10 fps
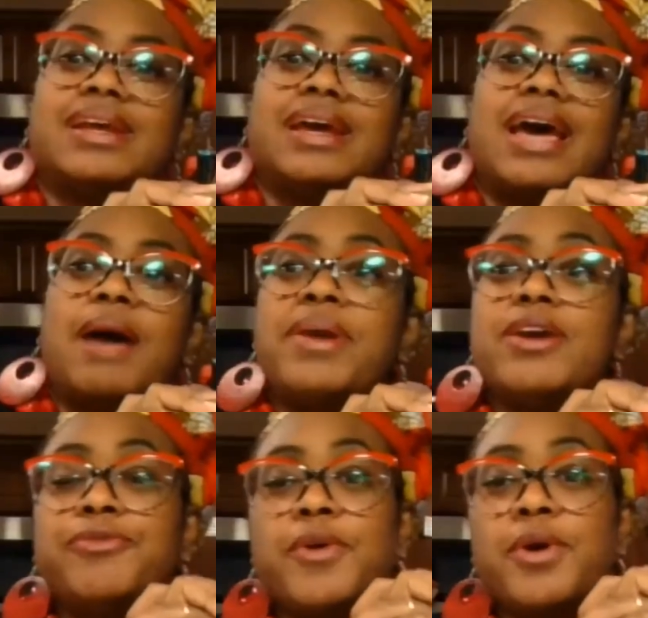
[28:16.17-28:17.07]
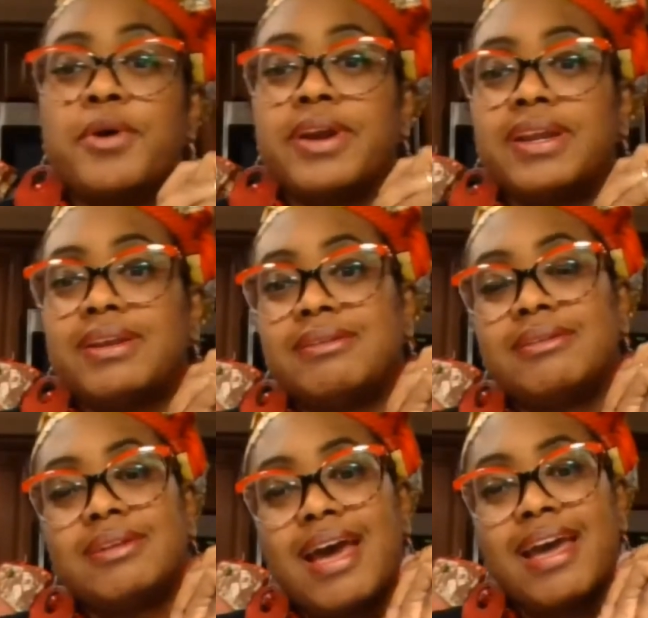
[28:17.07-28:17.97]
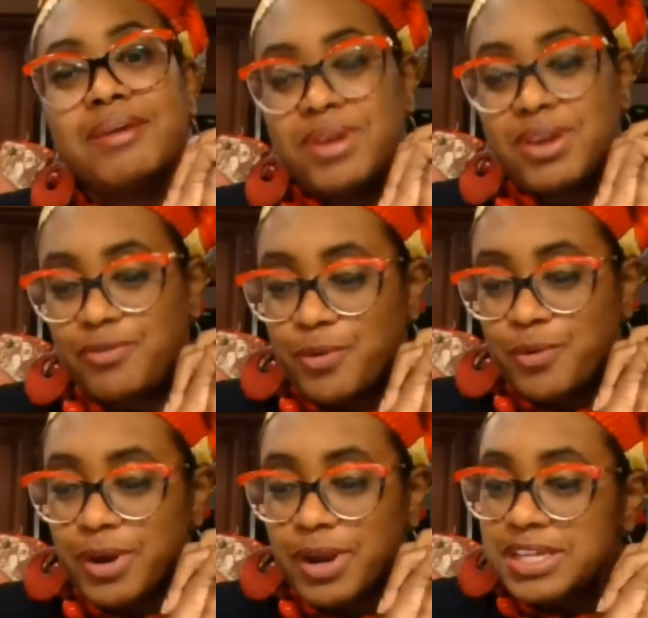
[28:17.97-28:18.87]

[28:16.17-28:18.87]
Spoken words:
Yeah. I'm here for it. I am here for it.